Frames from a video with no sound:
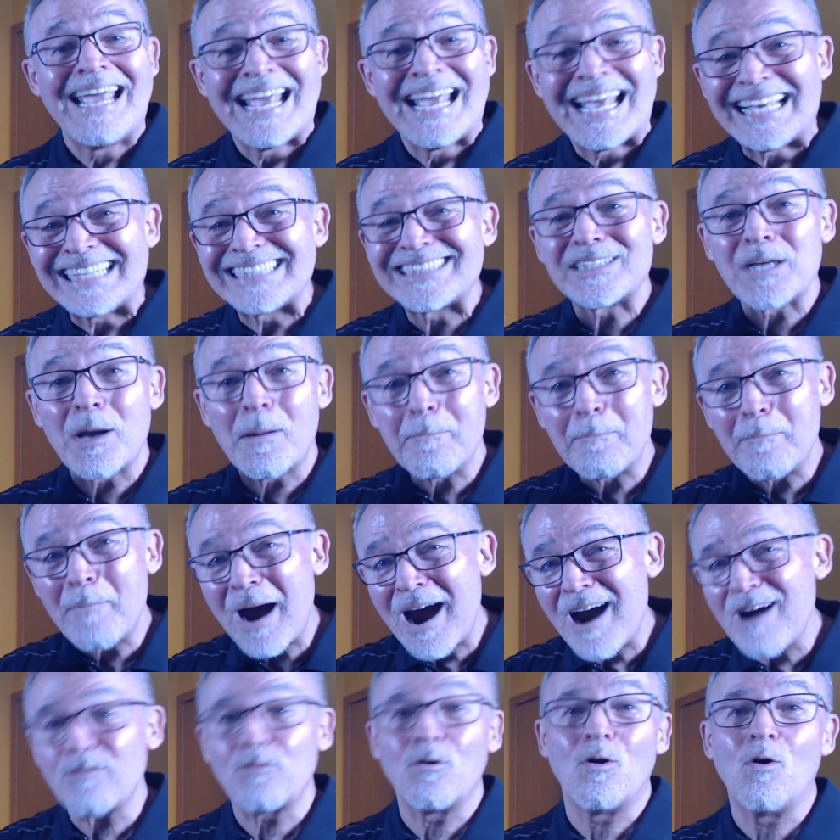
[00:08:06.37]
And
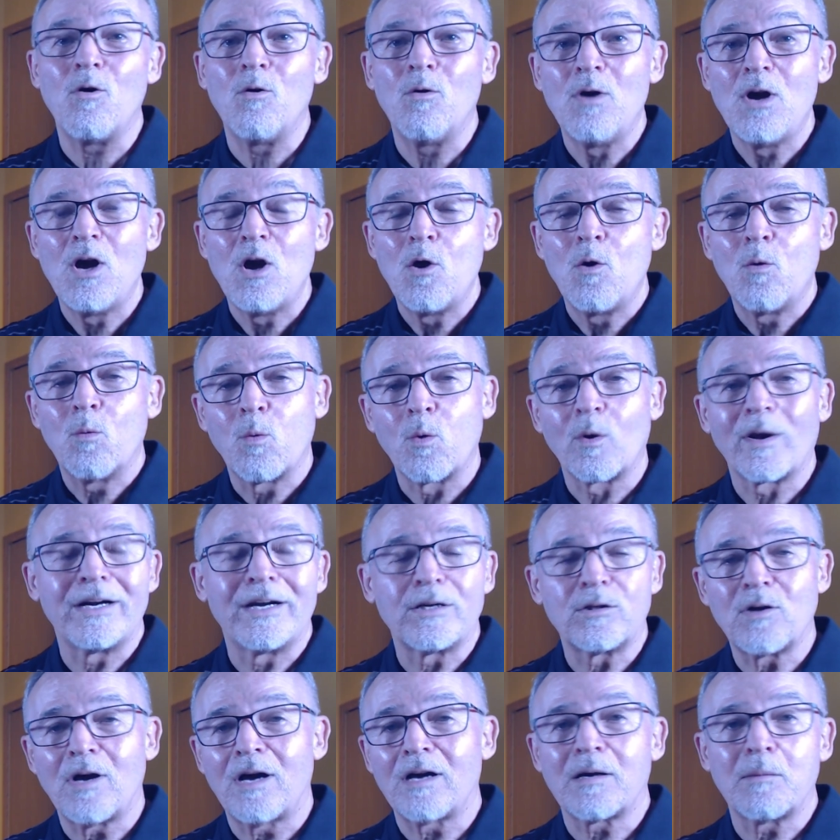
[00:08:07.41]
tomorrow we're going
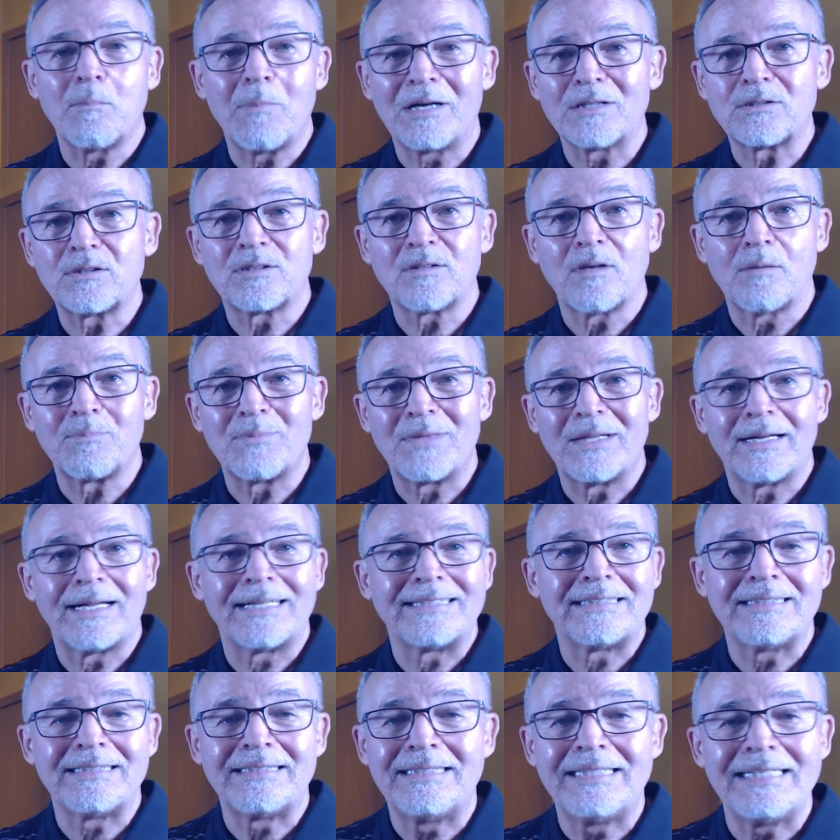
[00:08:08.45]
to talk about something
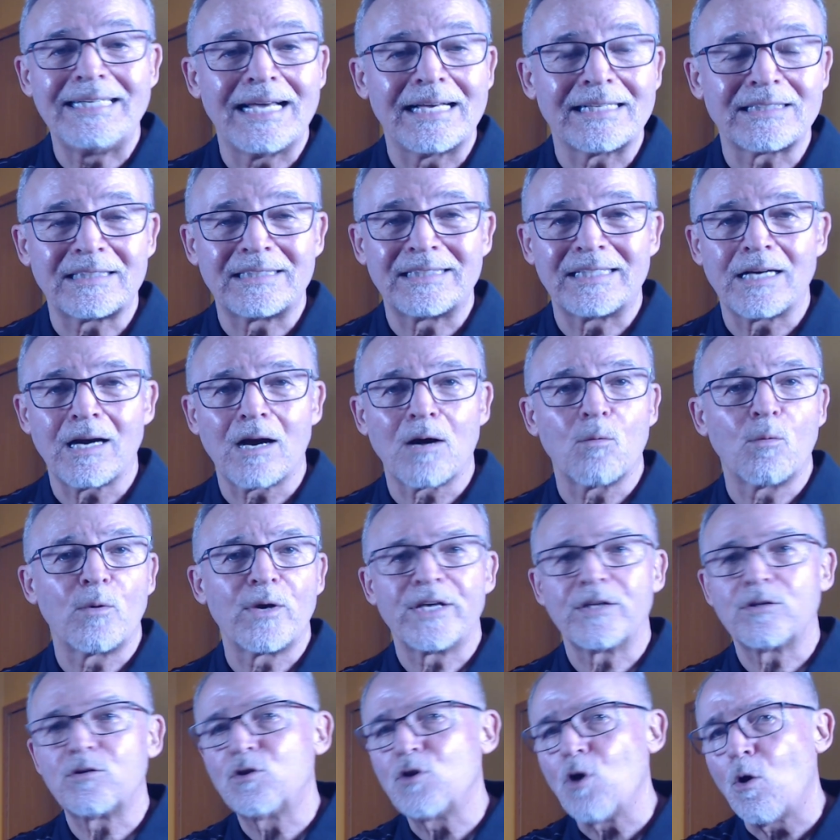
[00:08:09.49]
that's DSCR, where
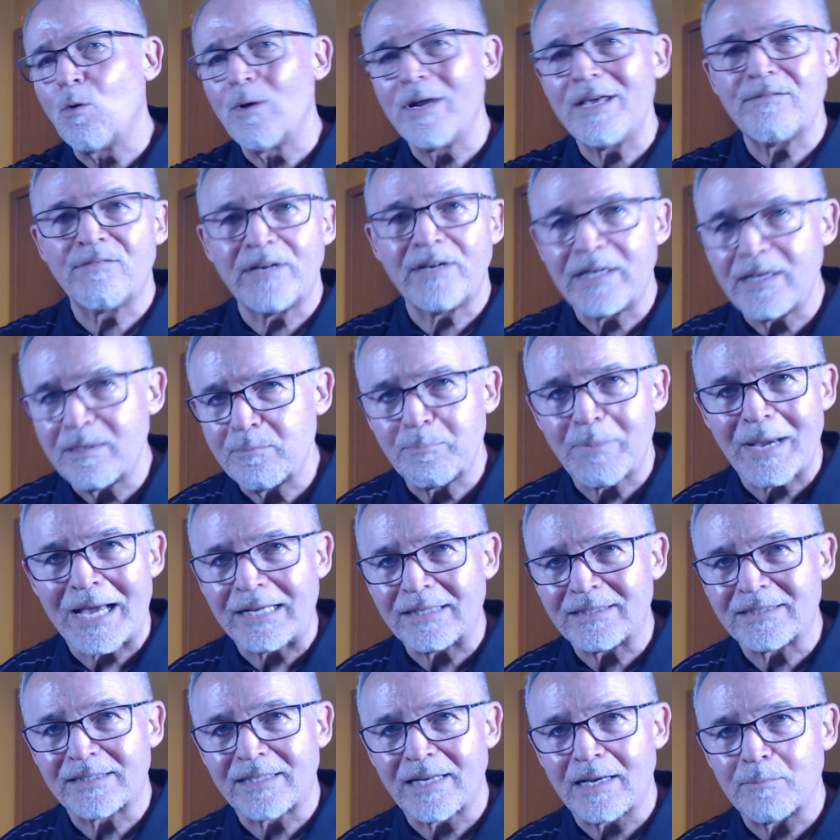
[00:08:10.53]
you don't even need
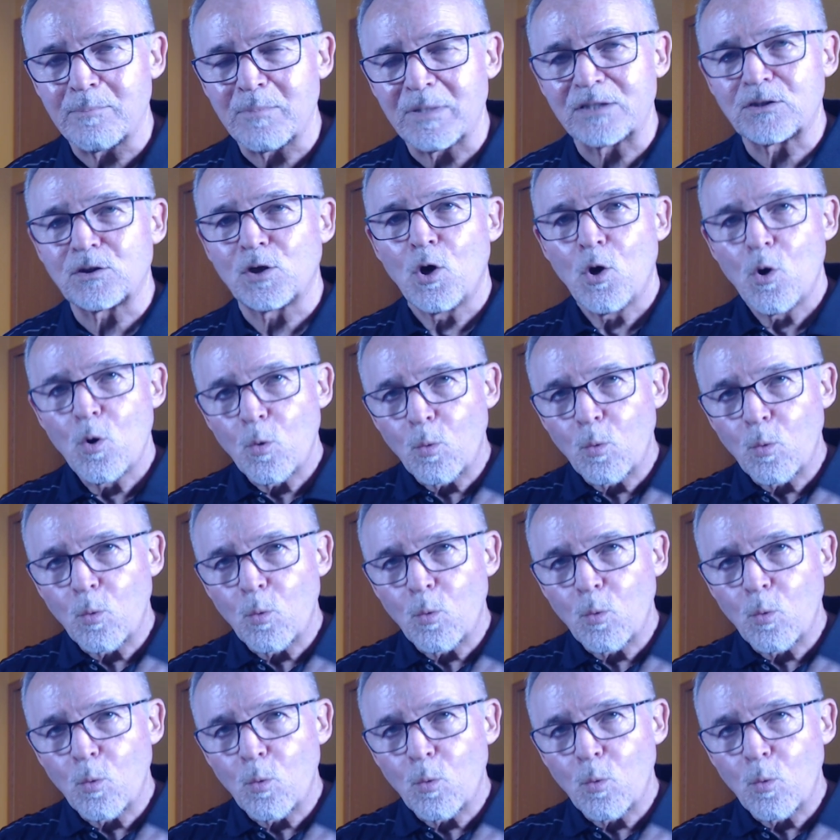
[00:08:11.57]
bank statements.